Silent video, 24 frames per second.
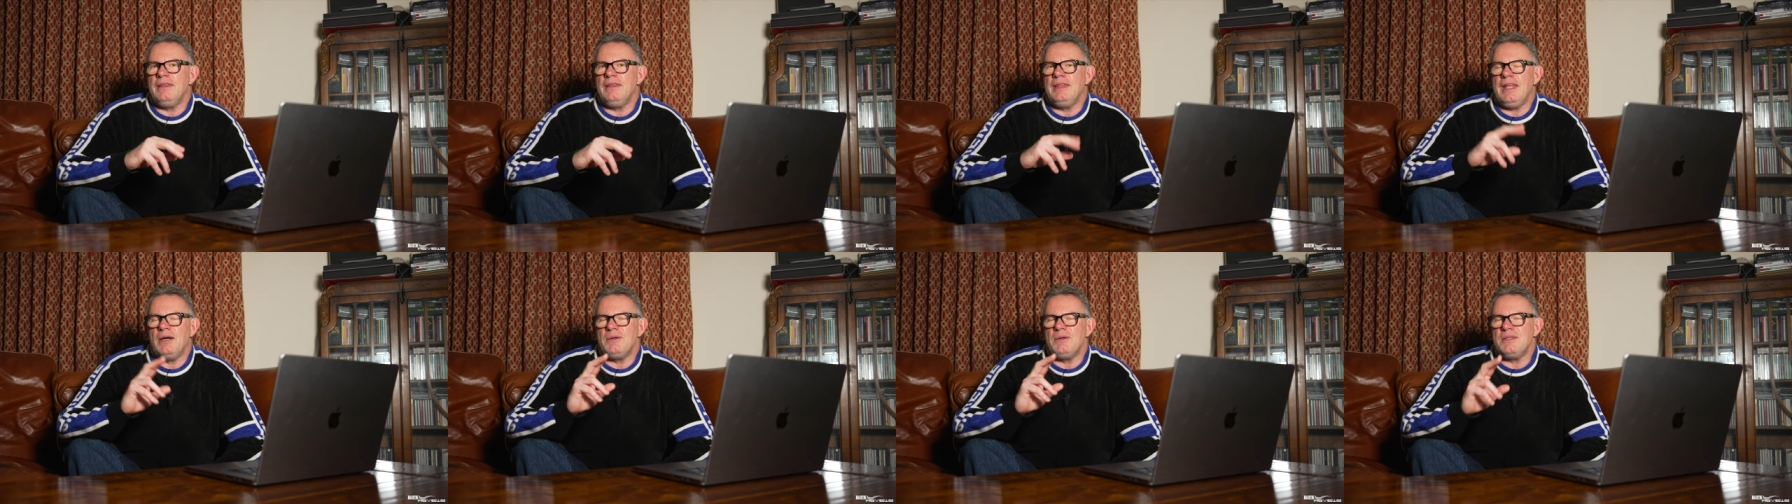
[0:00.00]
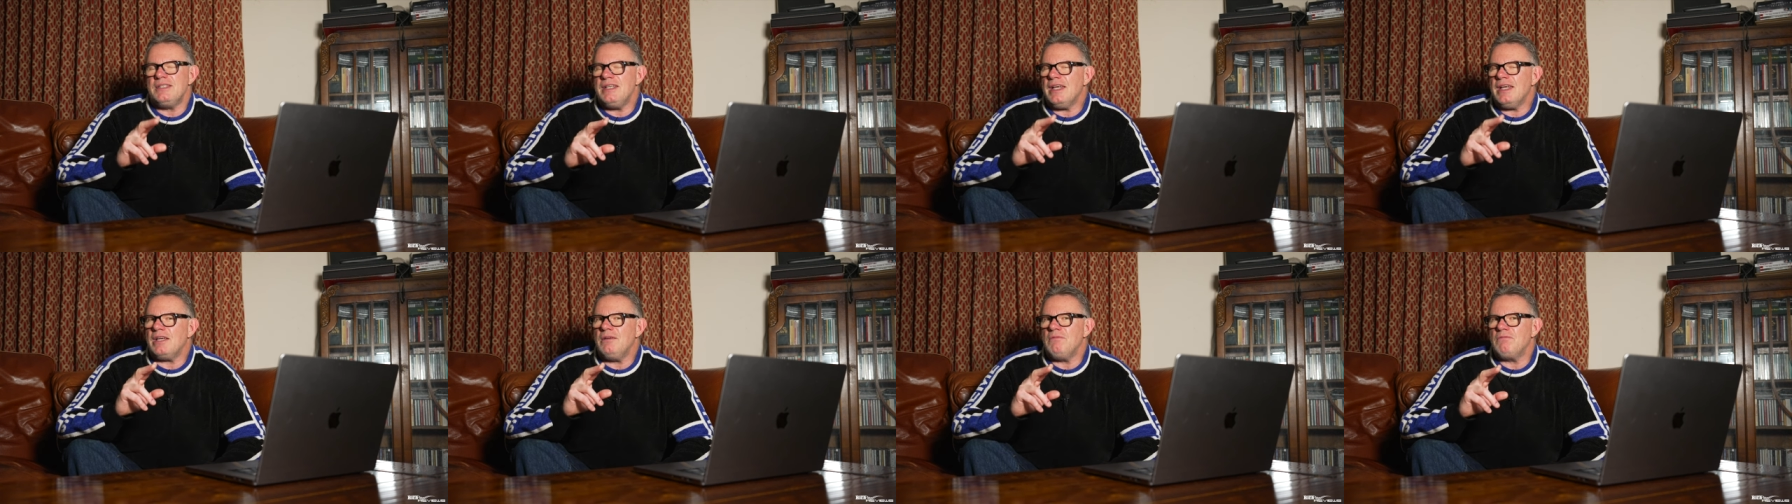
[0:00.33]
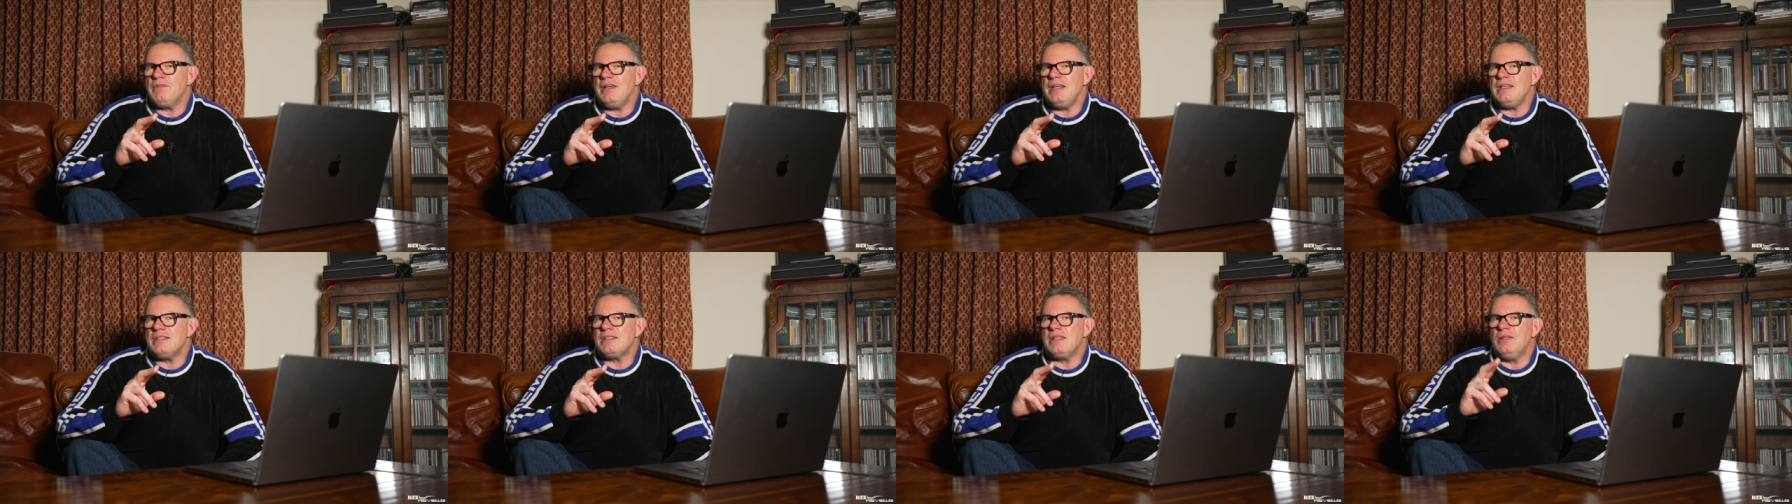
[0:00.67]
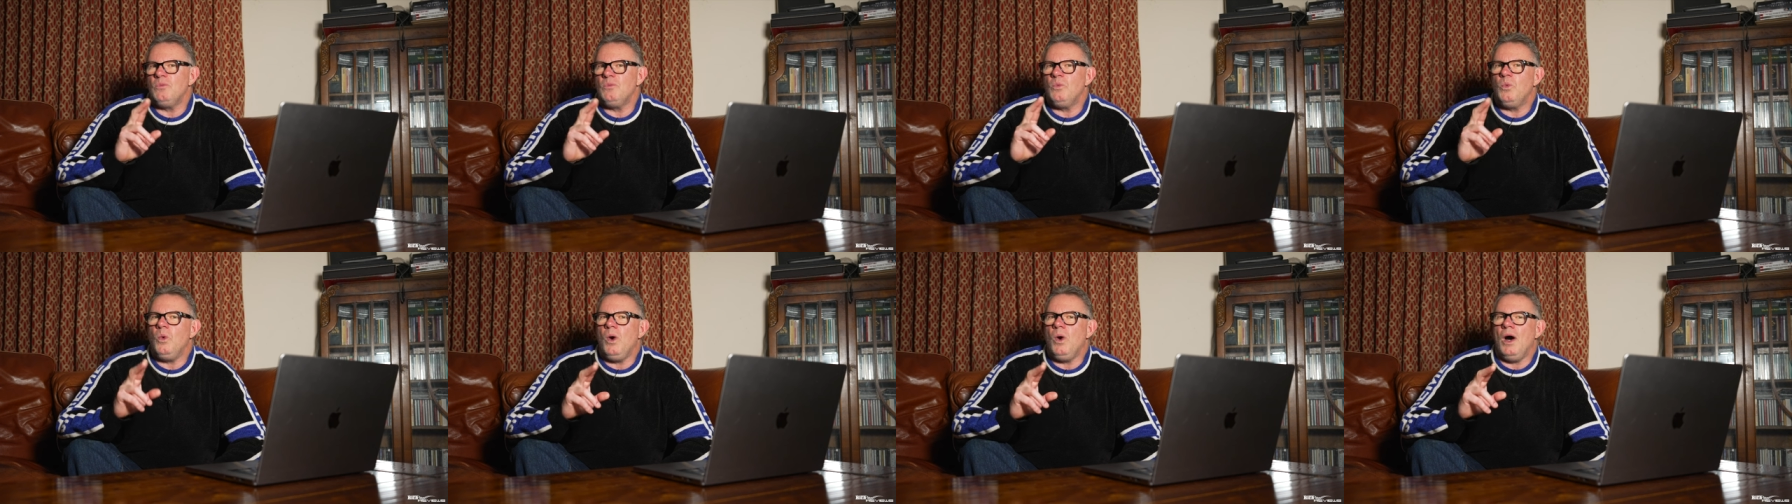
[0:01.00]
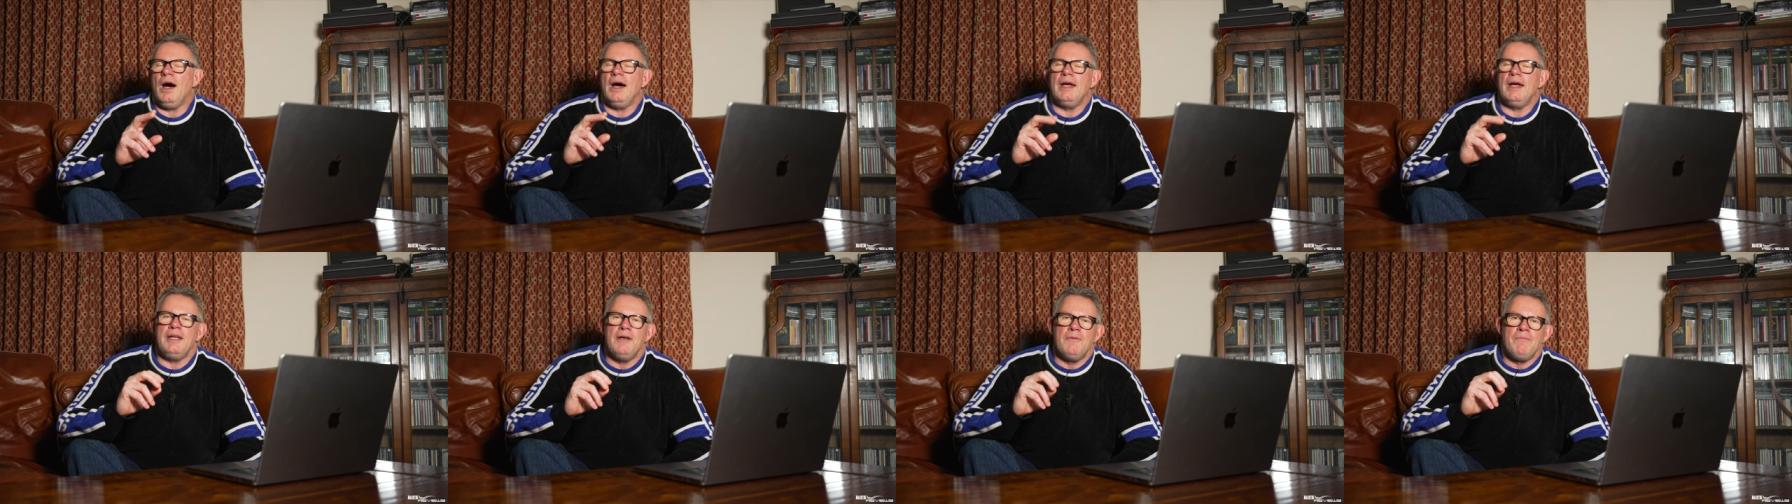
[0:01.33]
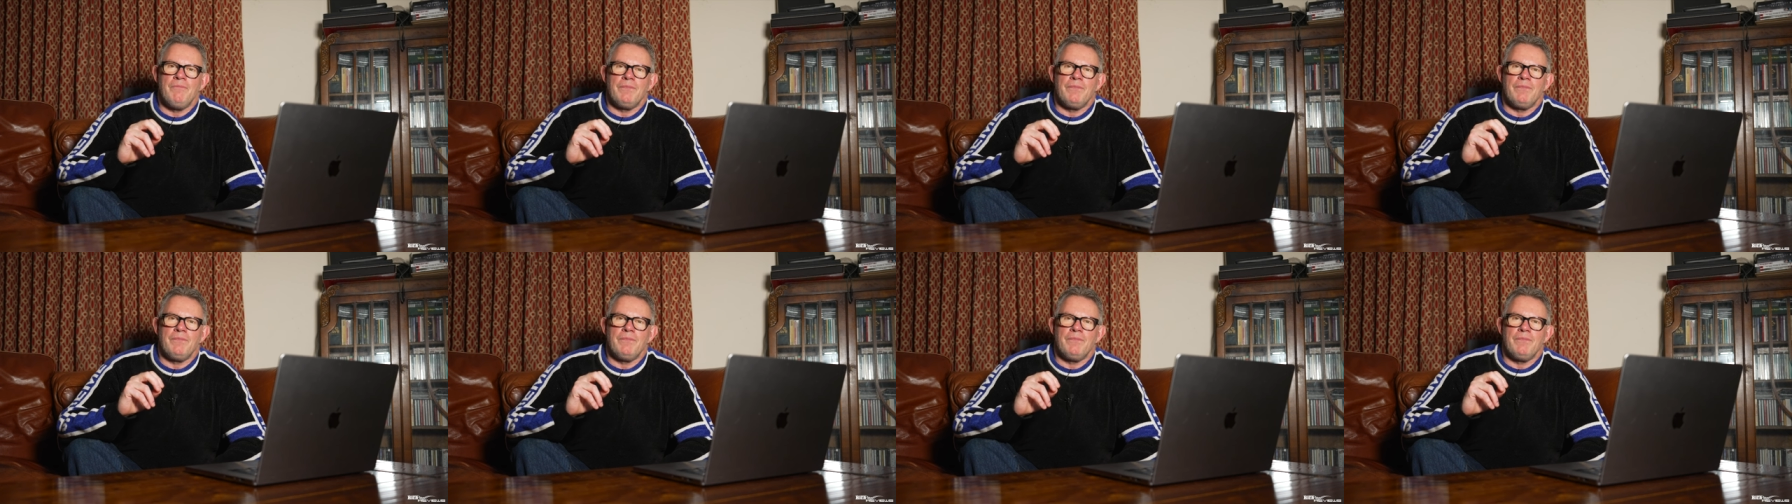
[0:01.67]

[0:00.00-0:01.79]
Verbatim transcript: Now, a second reason why